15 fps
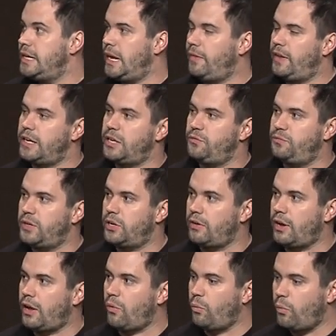and then it can figure
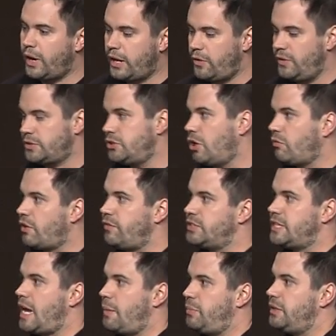out where this null reference
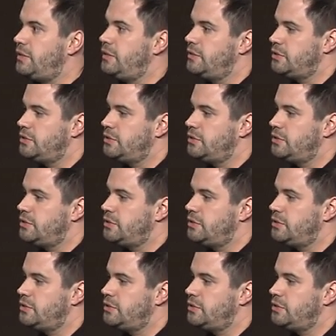happened.